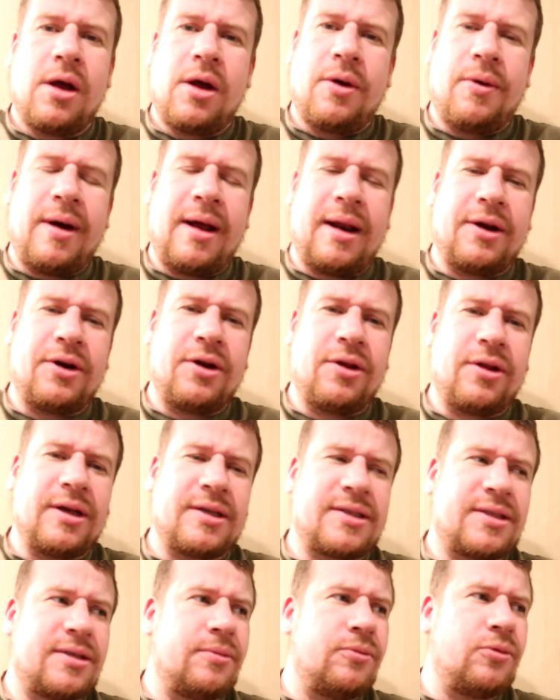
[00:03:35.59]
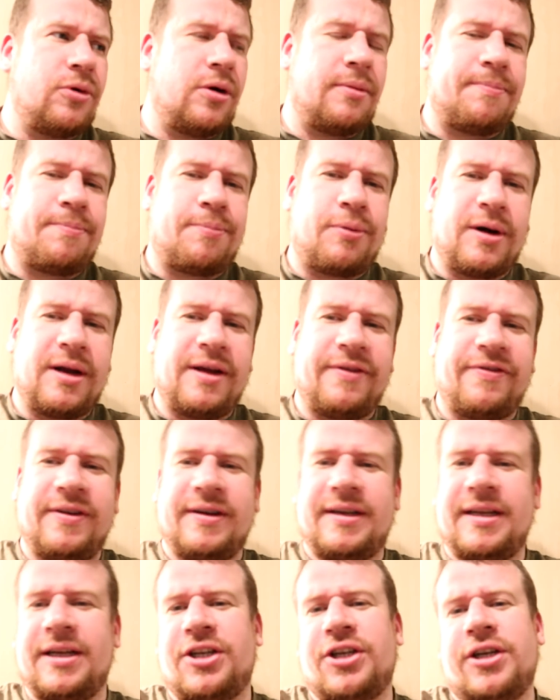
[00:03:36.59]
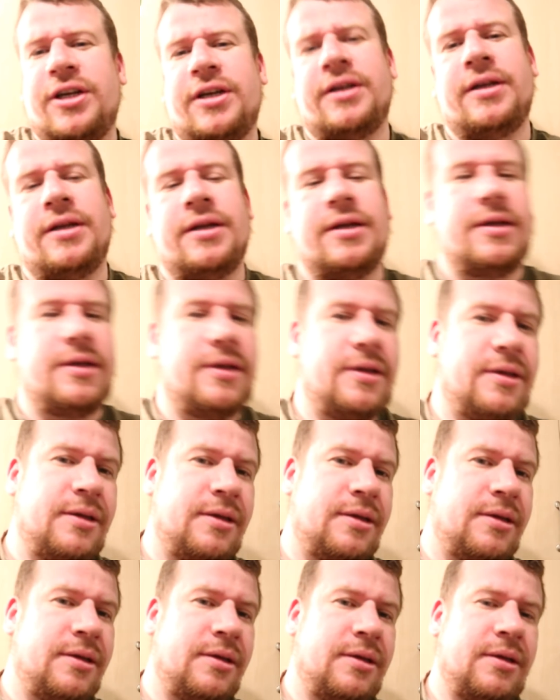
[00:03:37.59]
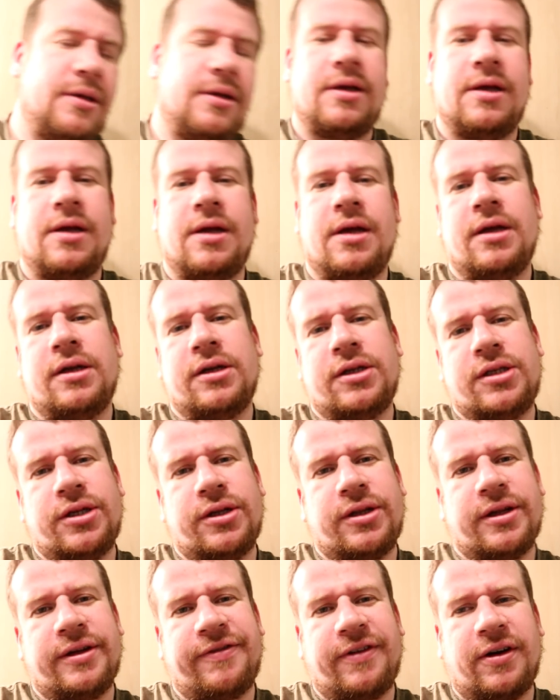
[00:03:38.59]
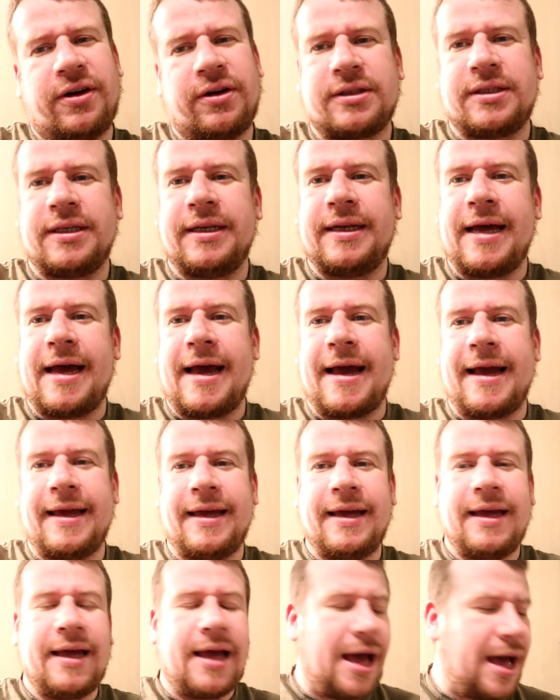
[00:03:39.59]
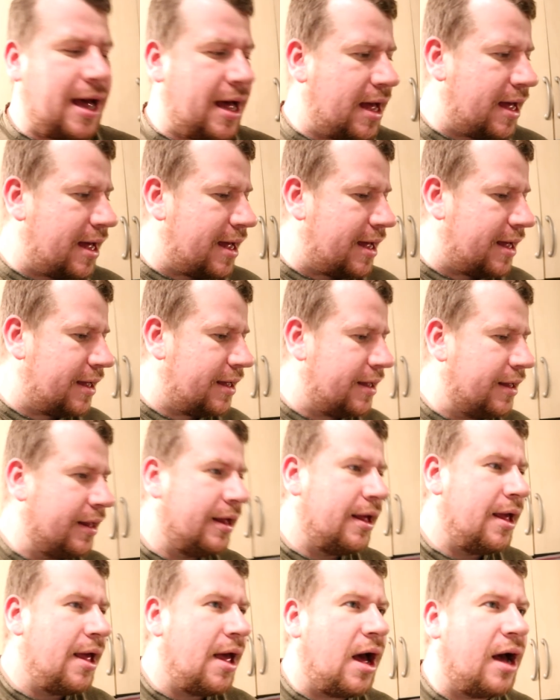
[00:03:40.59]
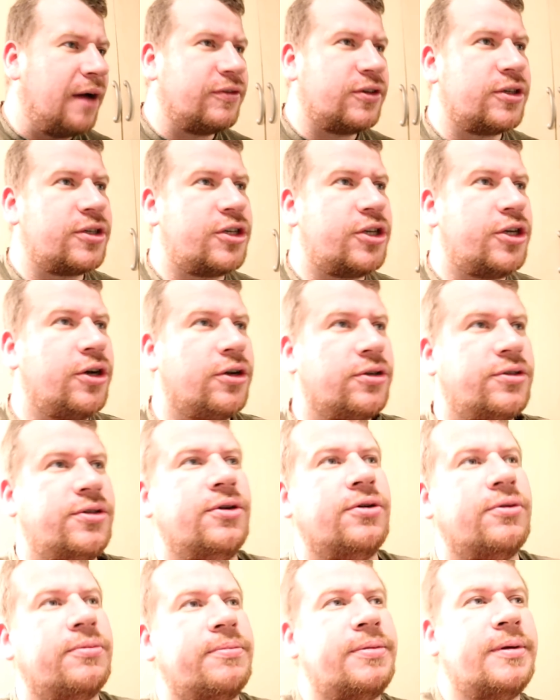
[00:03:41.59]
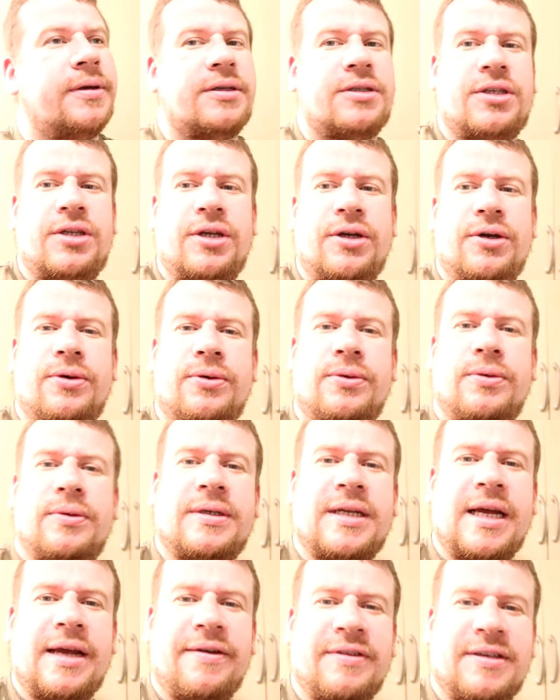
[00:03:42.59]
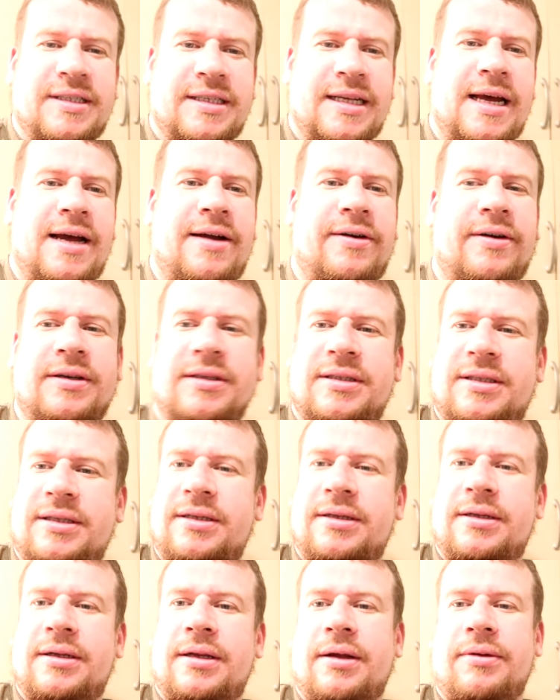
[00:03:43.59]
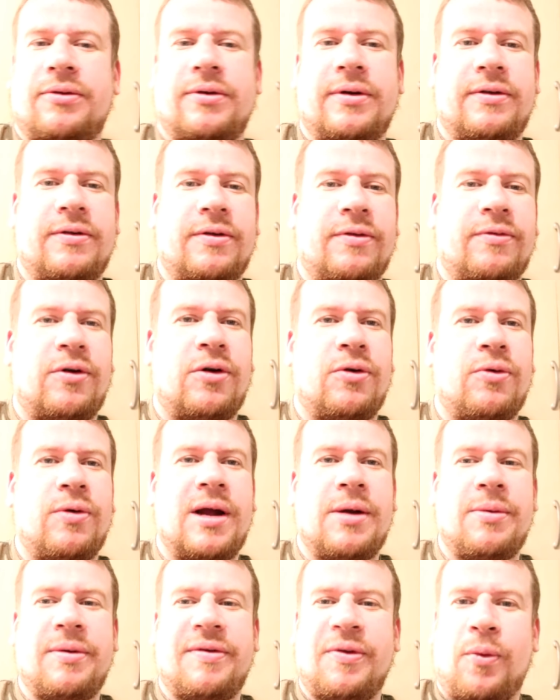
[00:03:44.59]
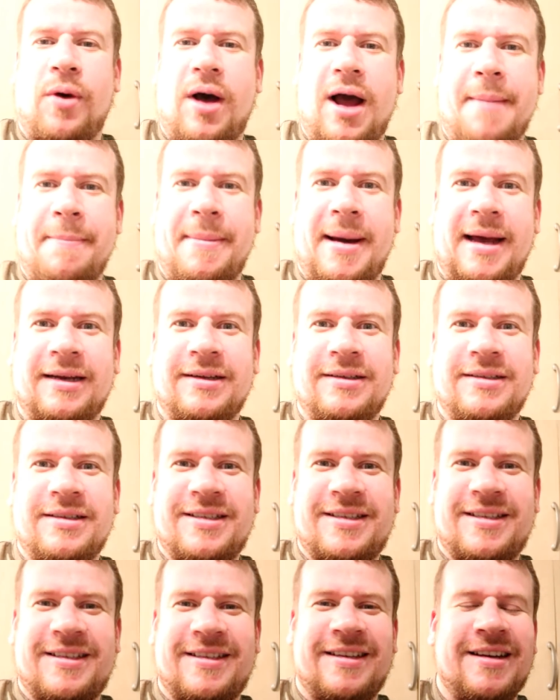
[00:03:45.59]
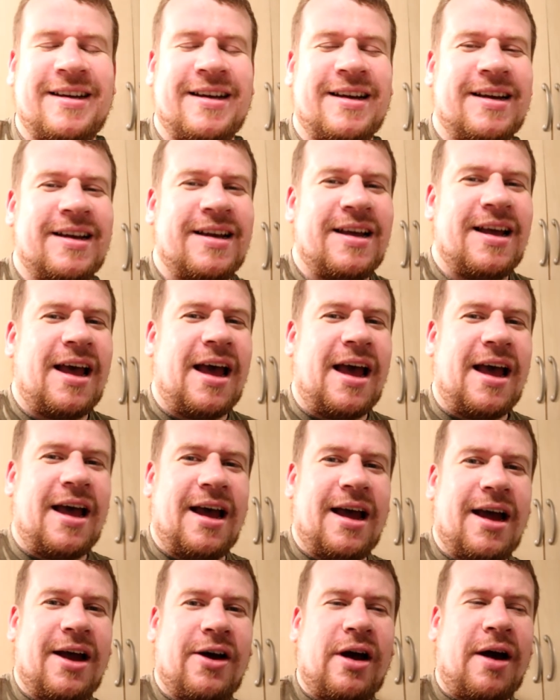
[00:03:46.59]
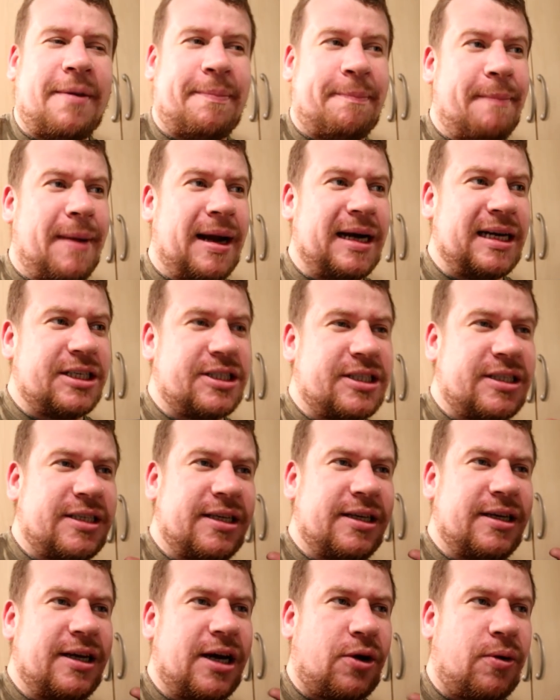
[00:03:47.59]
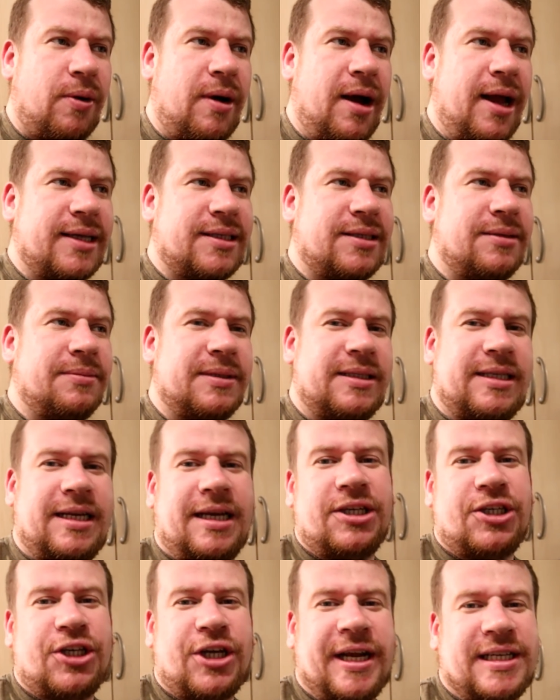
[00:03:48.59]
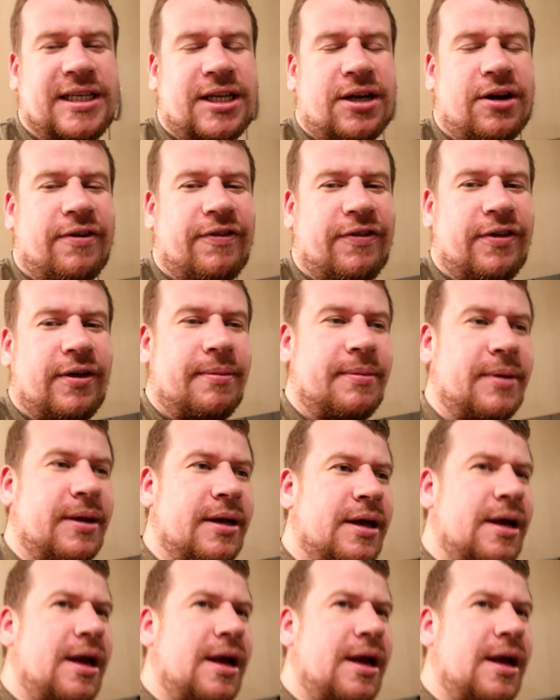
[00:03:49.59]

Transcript: Well, another somewhat brief addition to the vlog today. Uh, I've just shot up to Dave and Sarah's. I'm going the wrong way with the white balance. Uh, I've managed to acquire some tin sheeting off them.